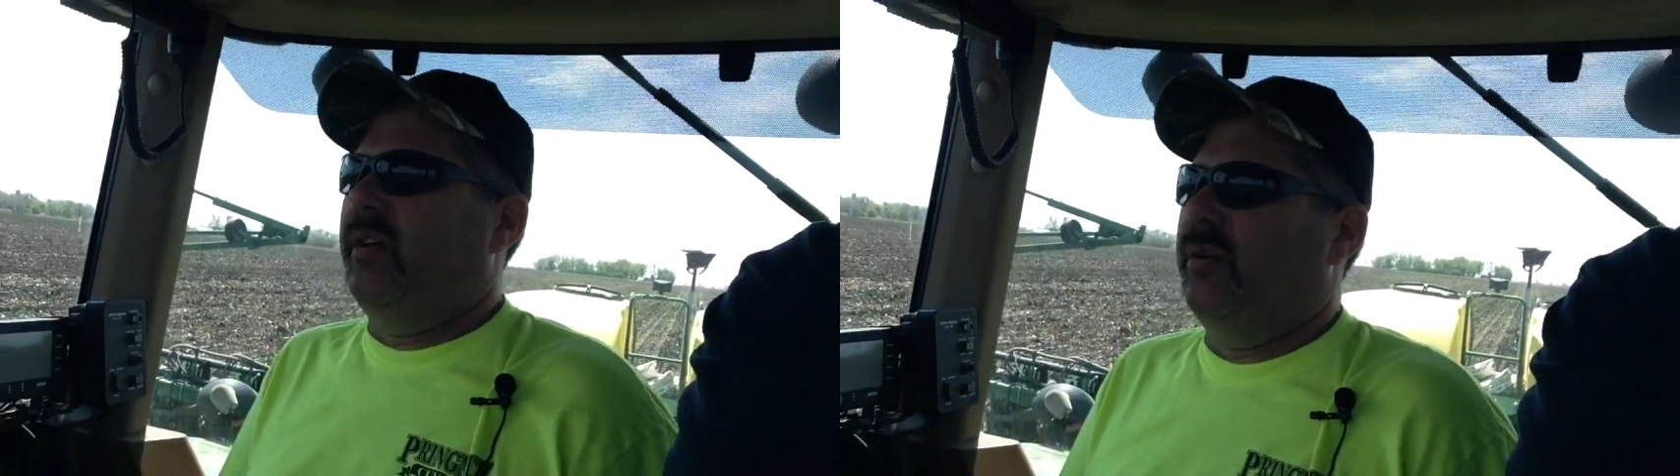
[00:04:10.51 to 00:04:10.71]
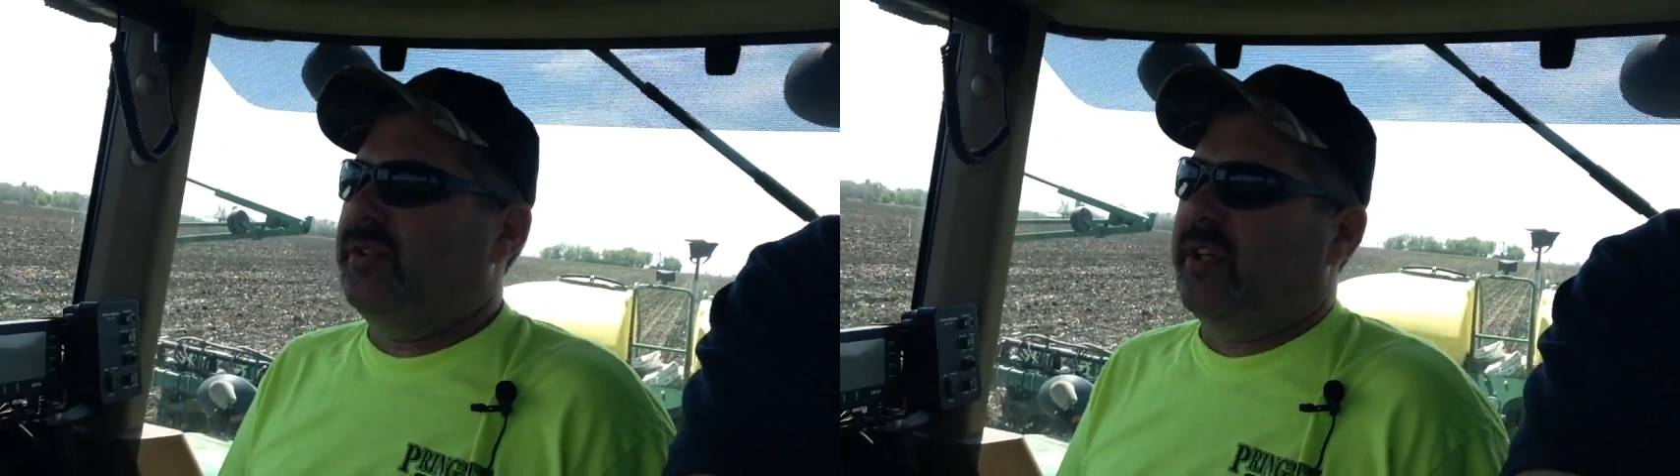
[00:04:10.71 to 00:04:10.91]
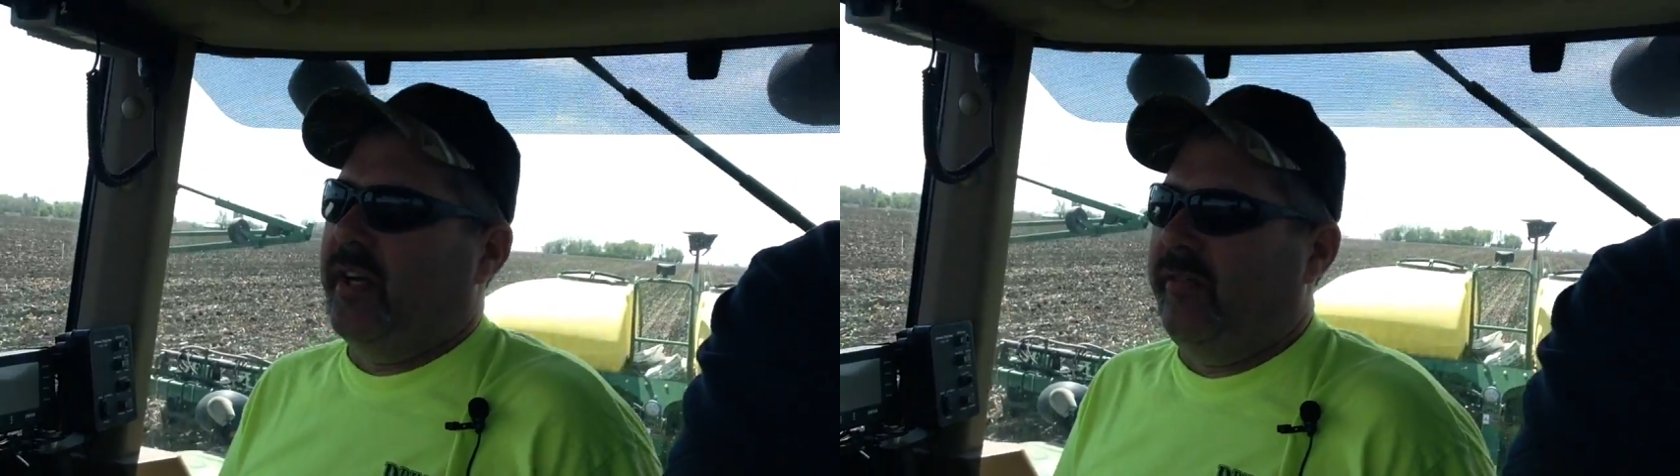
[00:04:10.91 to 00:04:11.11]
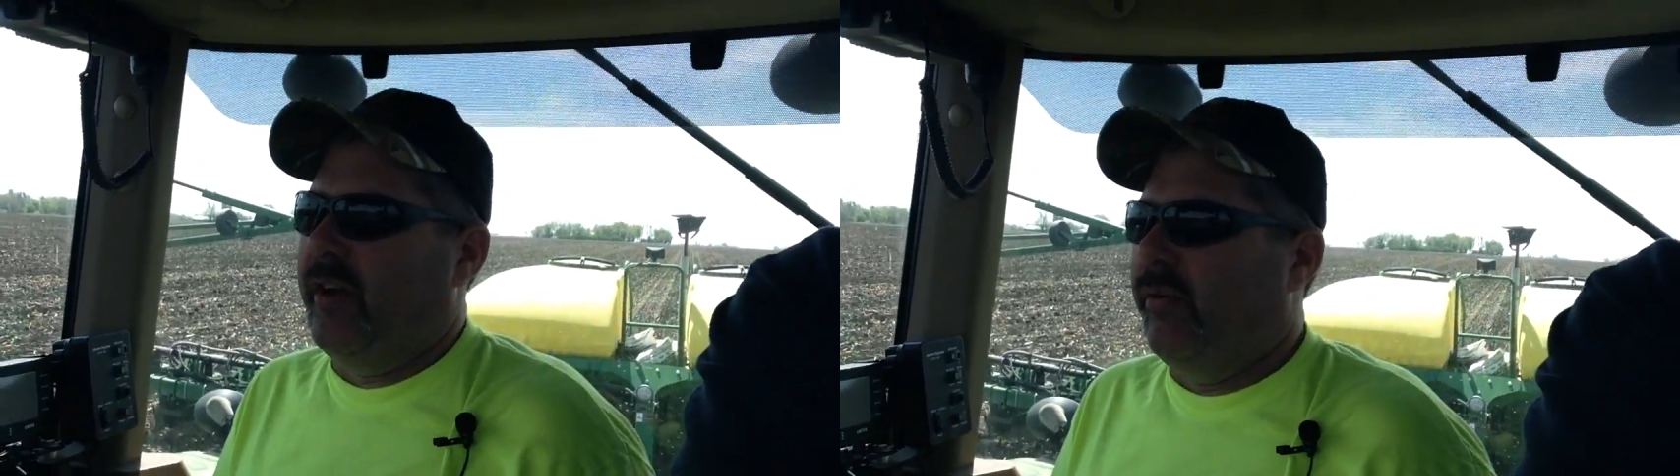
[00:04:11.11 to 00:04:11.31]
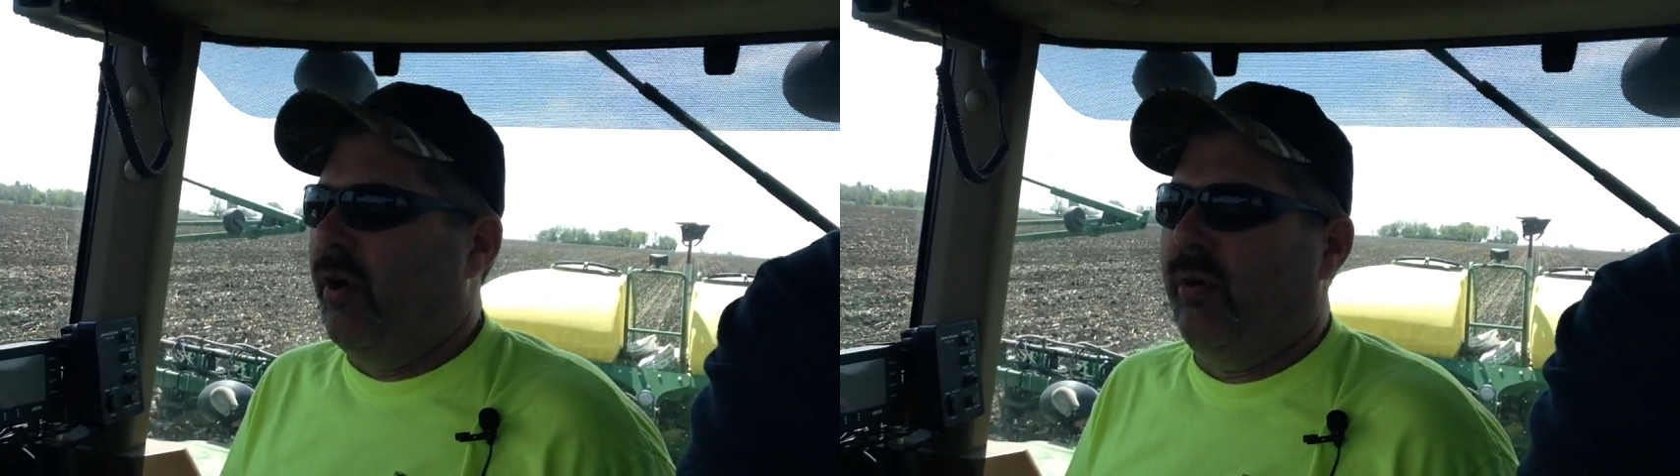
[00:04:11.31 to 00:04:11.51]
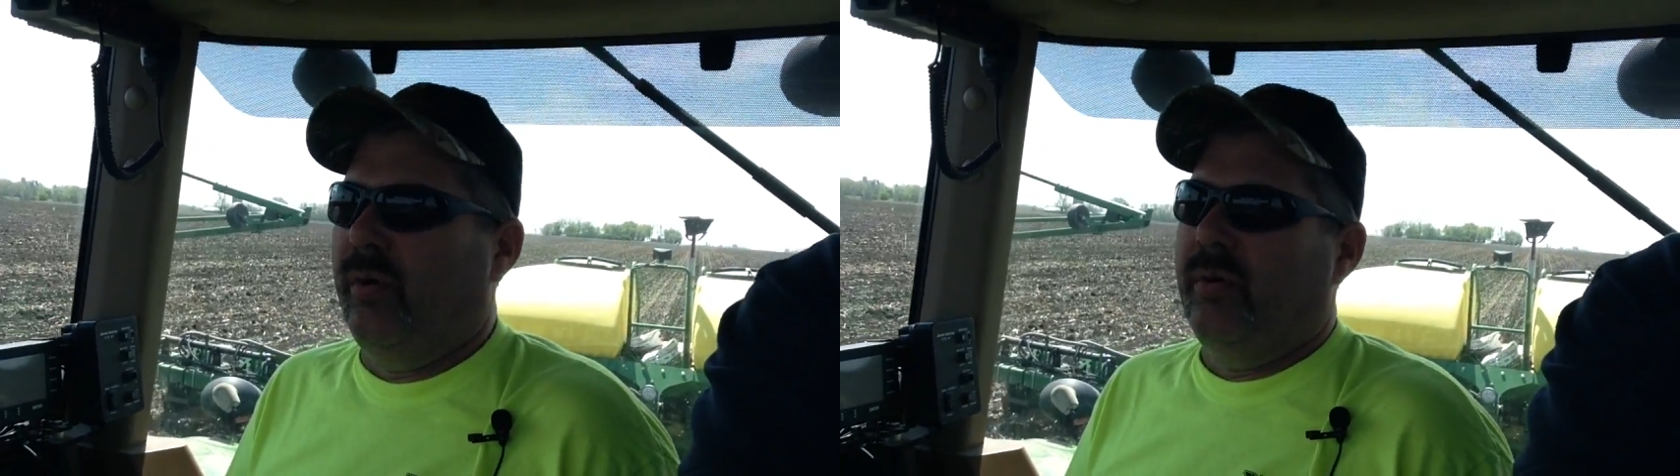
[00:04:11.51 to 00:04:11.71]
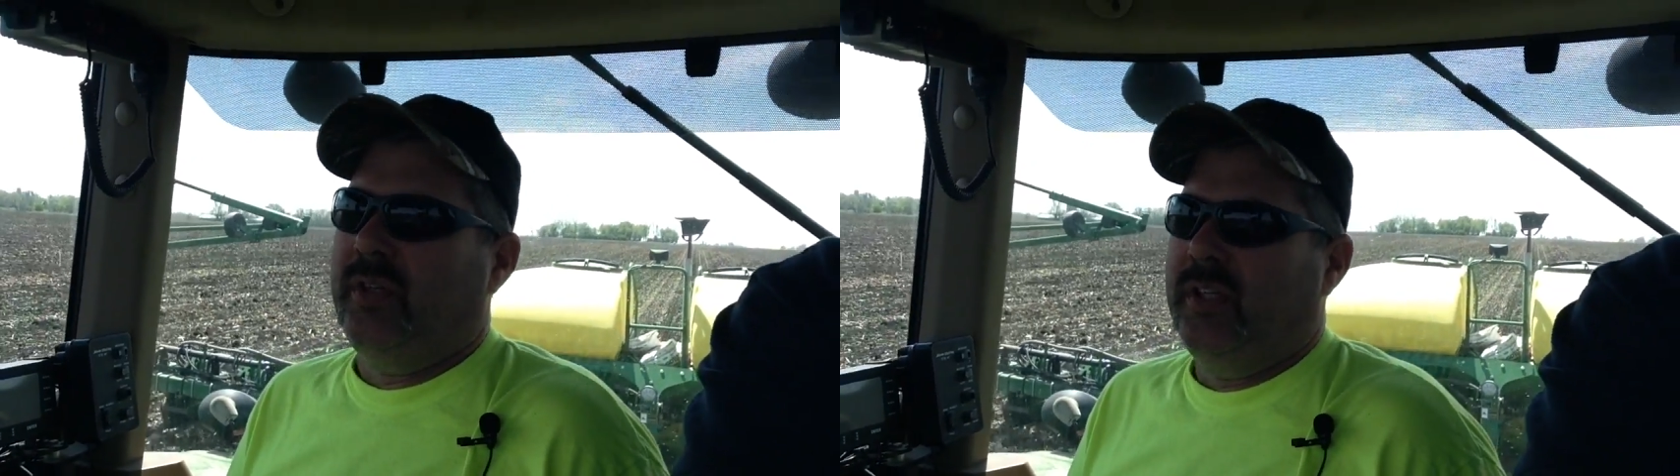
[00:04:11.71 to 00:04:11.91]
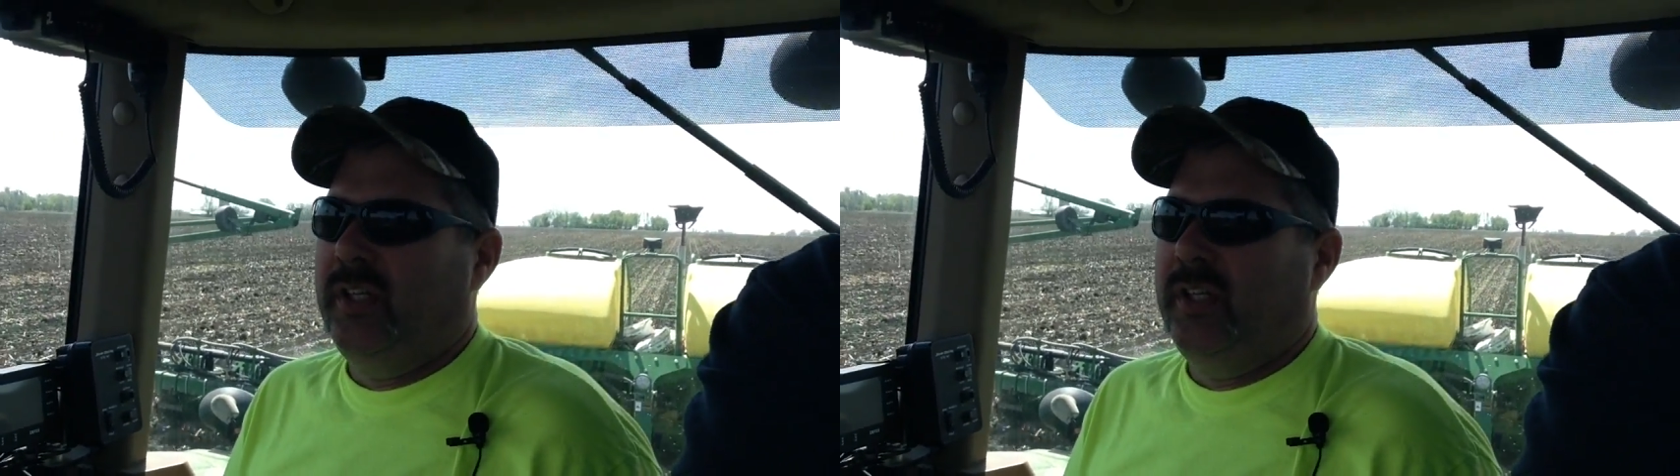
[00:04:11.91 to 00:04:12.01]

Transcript: goes to every row,